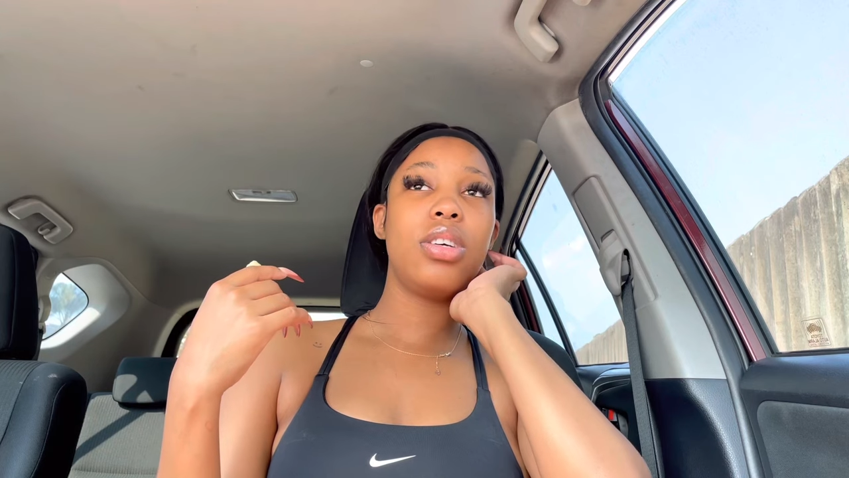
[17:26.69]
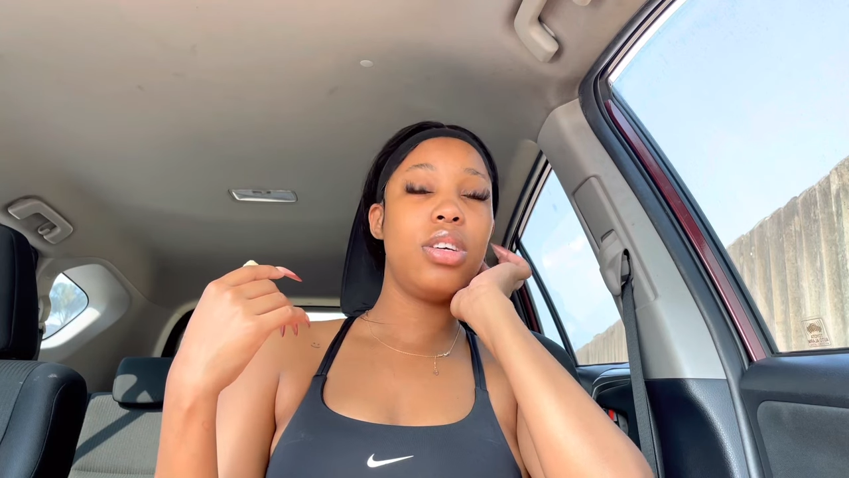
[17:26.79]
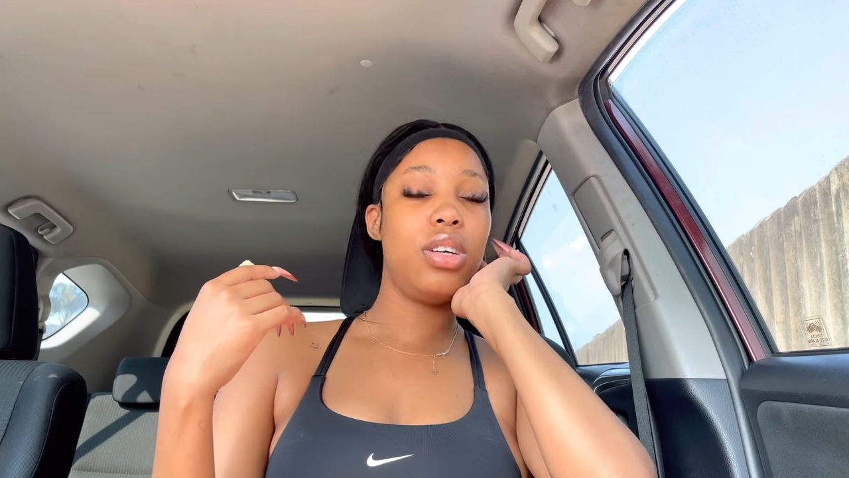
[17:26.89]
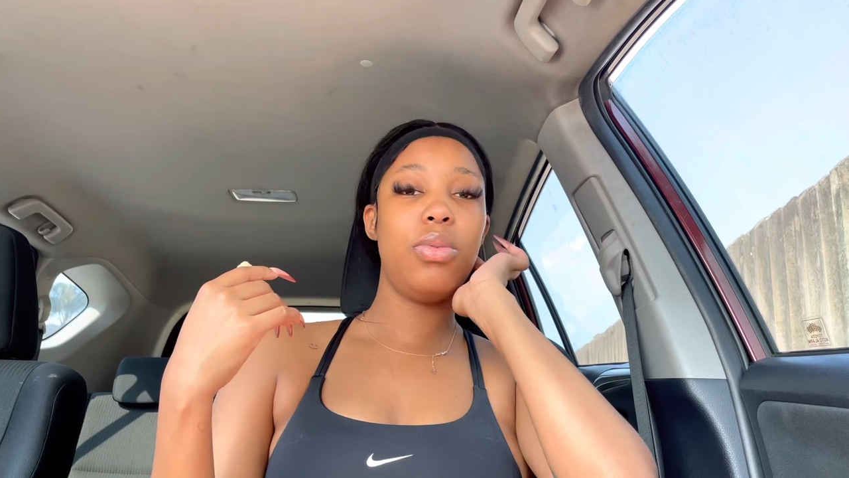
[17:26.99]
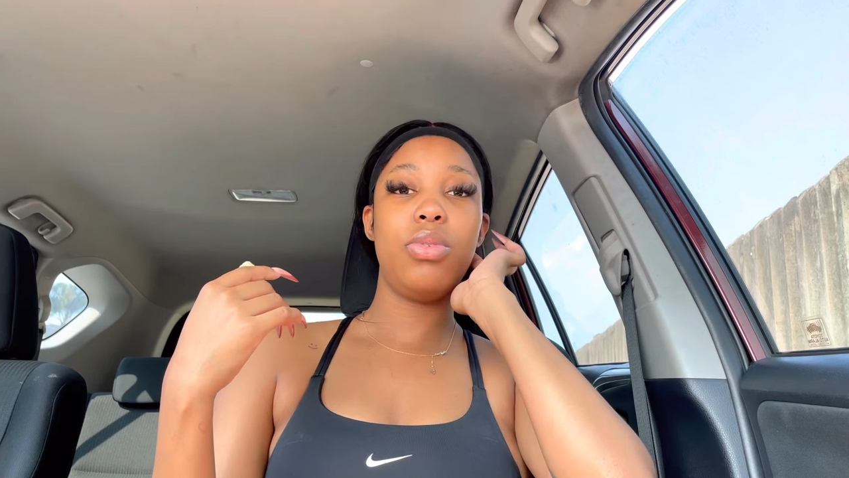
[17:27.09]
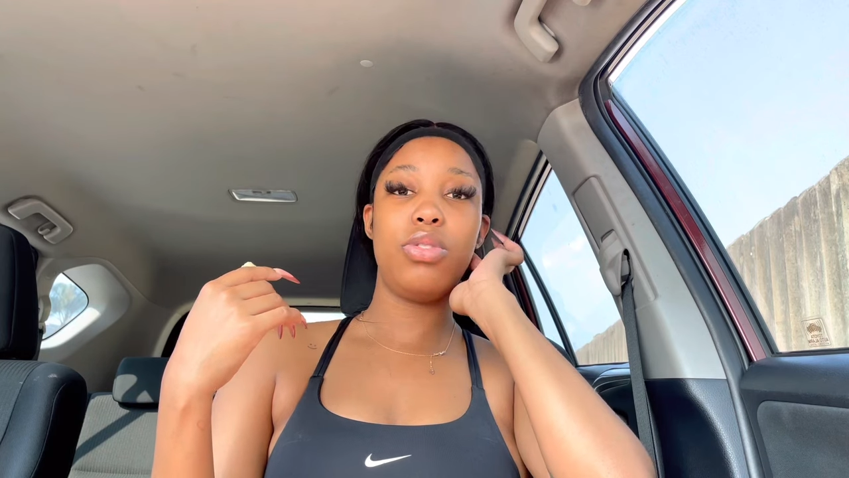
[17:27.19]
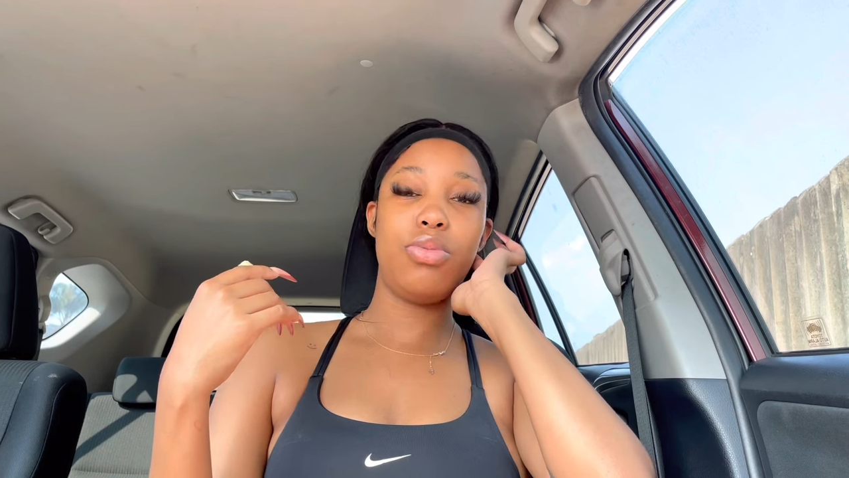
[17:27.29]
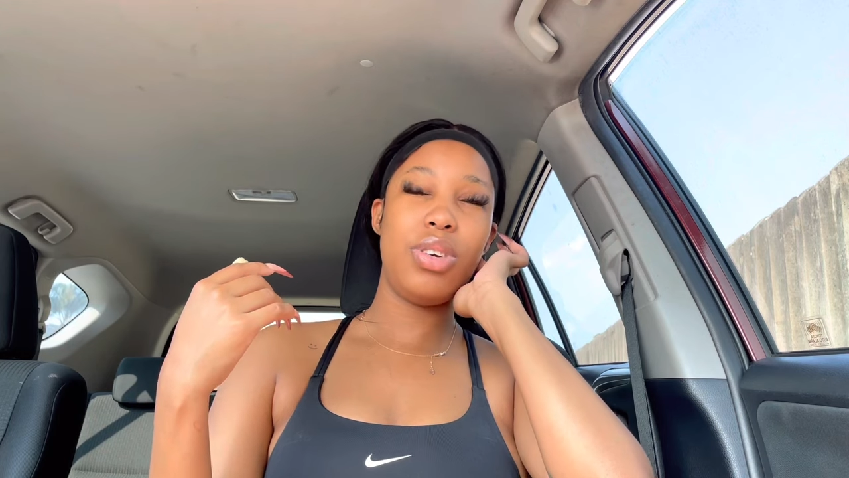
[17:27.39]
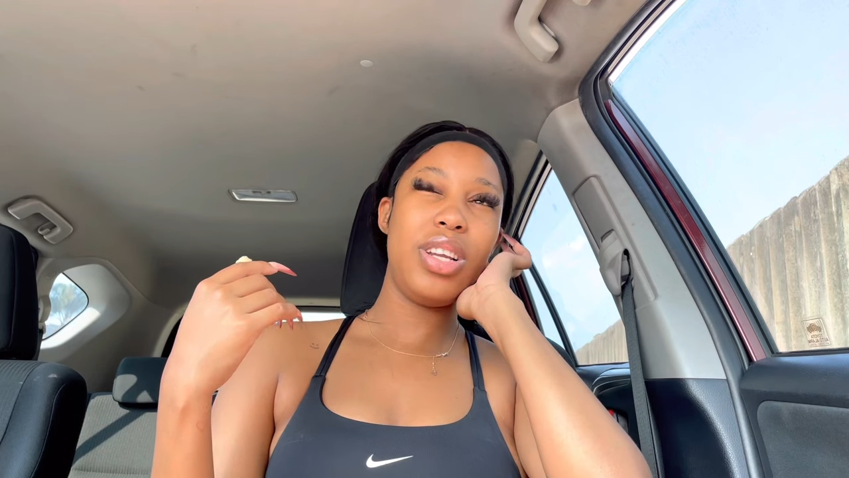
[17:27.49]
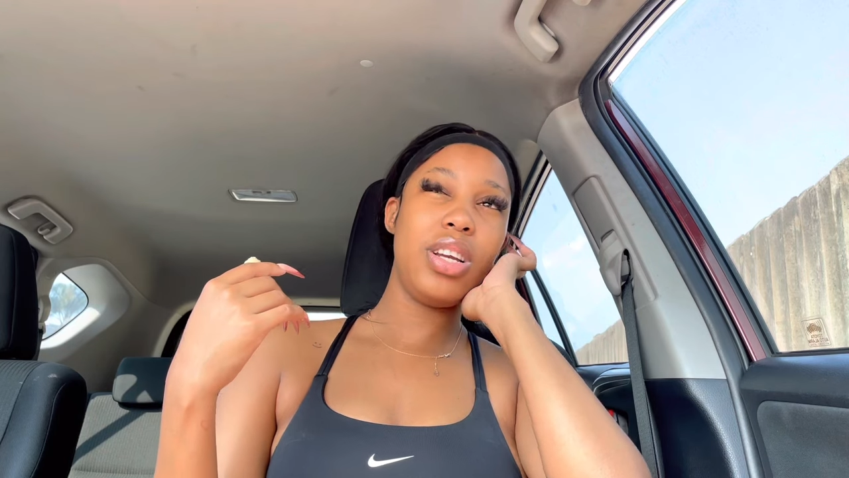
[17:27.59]
It was
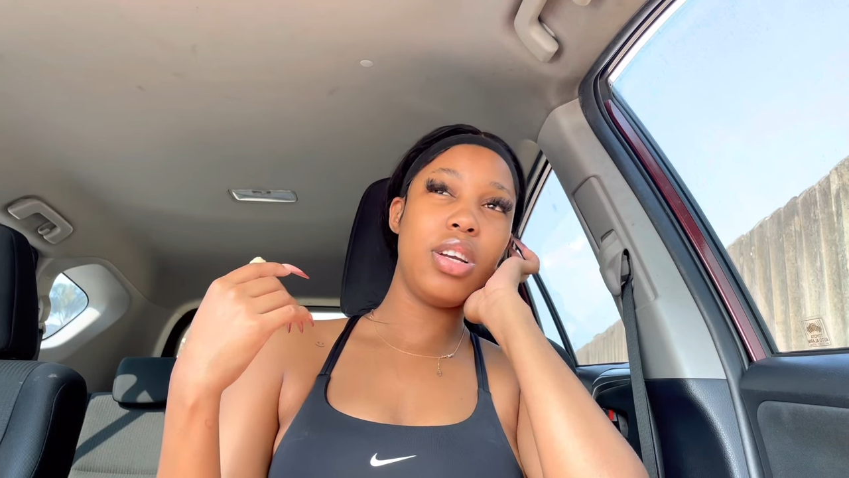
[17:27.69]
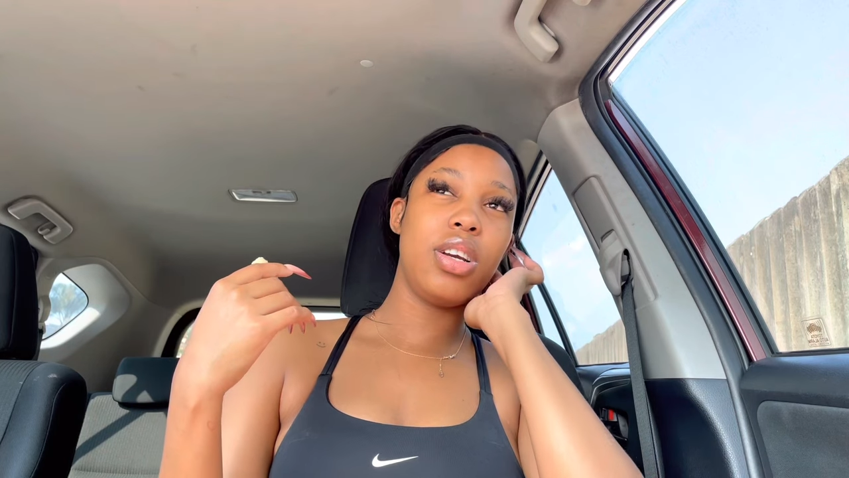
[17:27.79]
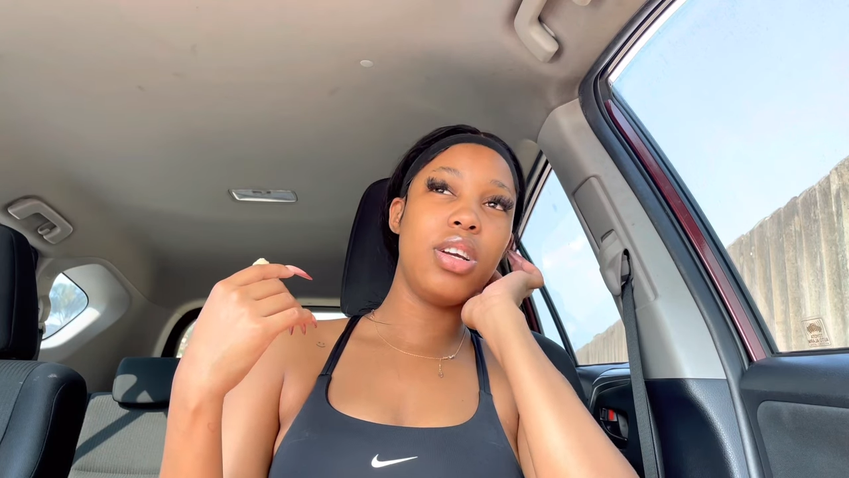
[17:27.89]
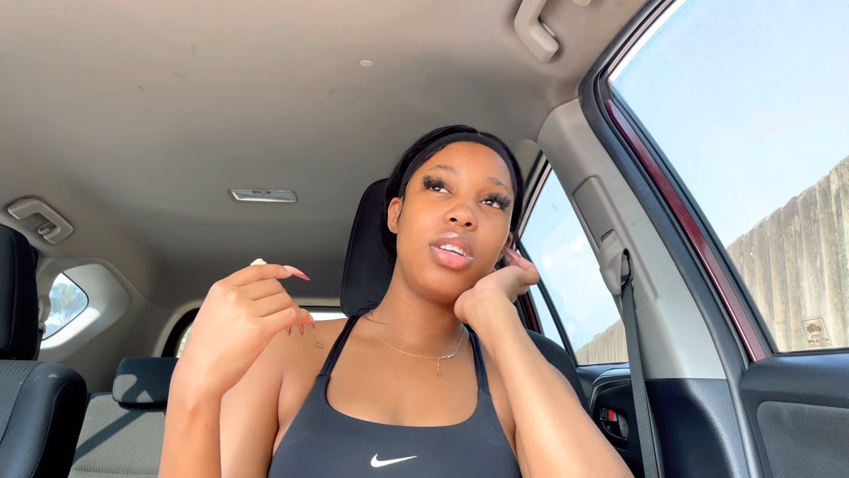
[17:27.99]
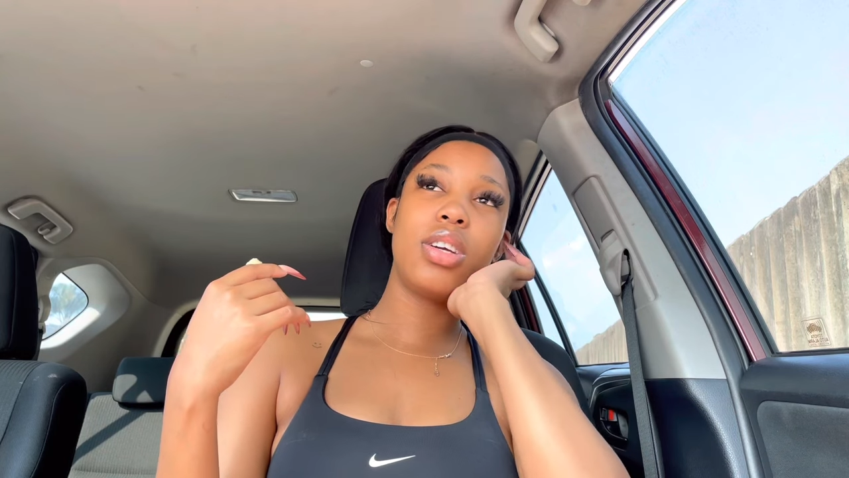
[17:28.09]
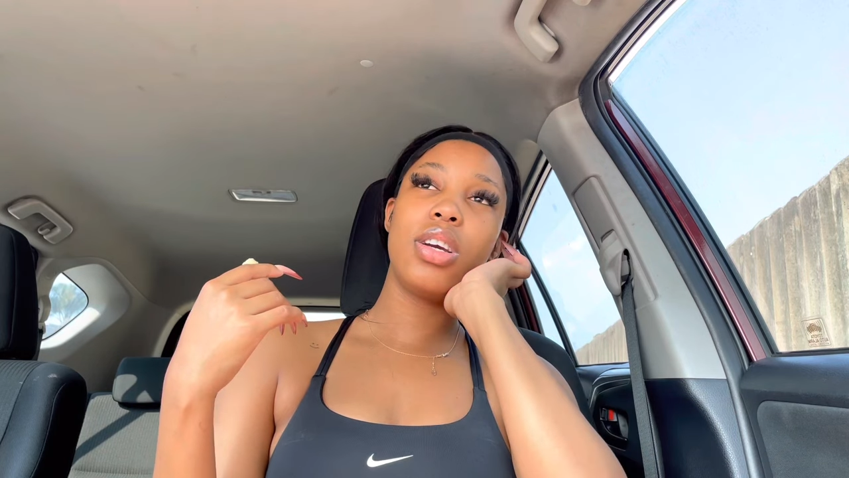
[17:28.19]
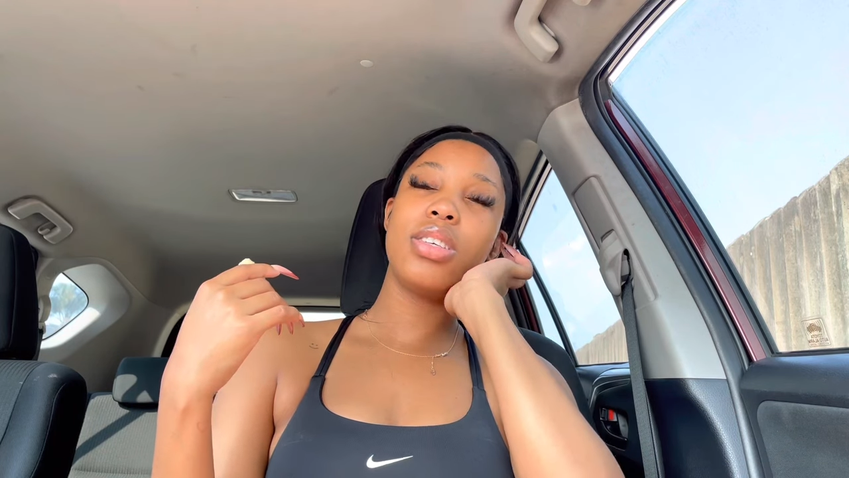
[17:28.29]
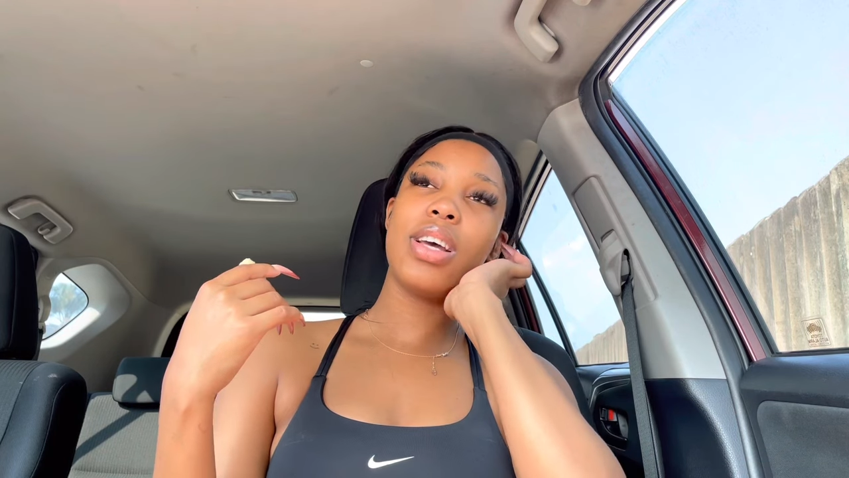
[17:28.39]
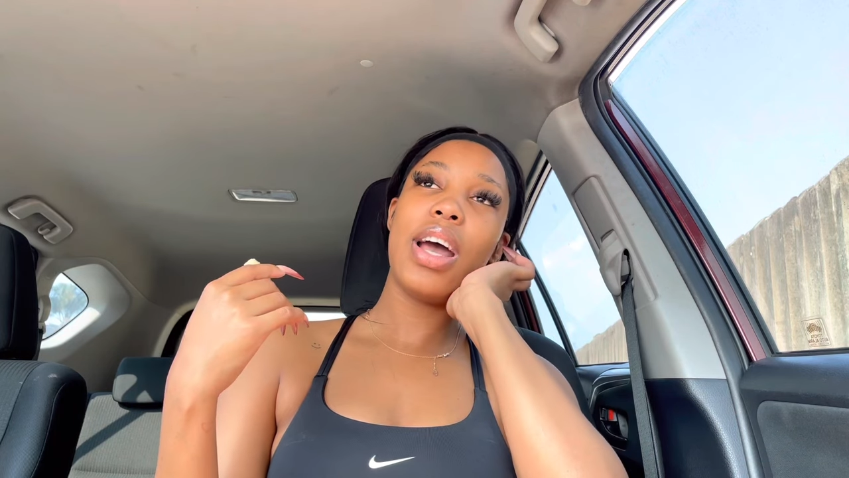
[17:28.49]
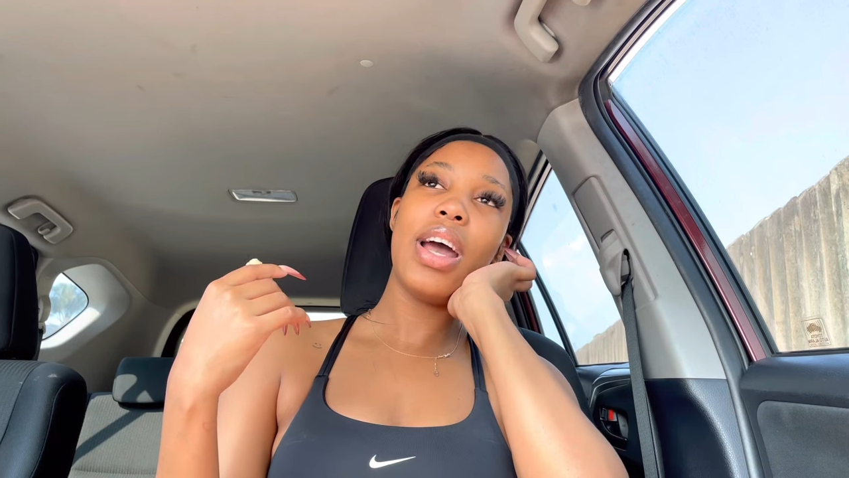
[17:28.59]
really good
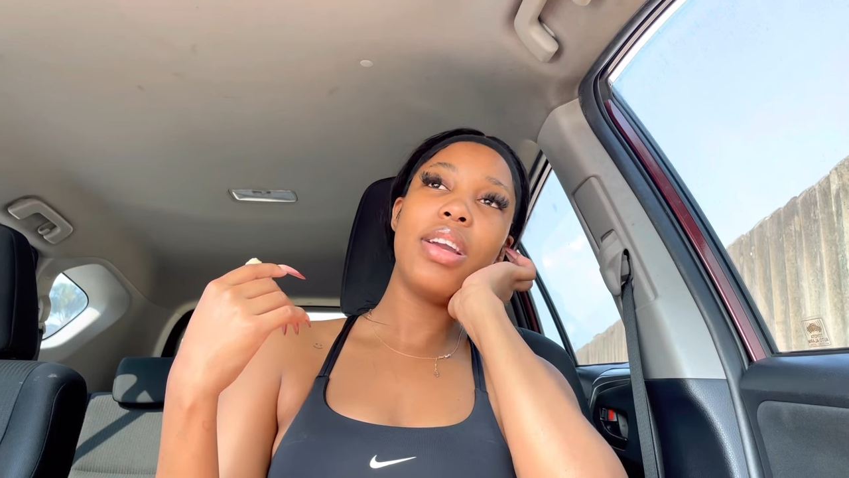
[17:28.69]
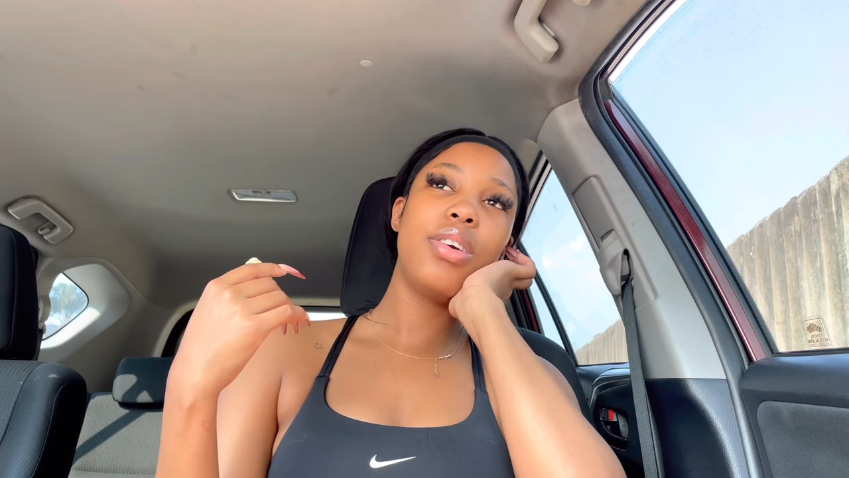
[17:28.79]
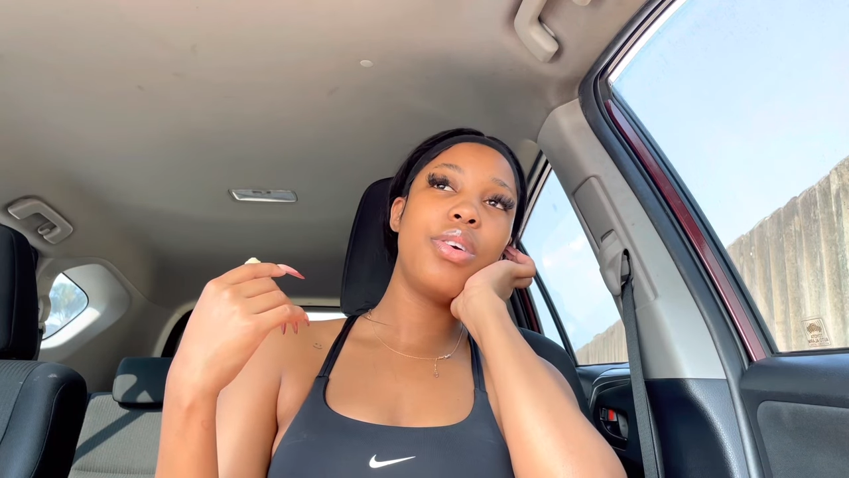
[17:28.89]
because I had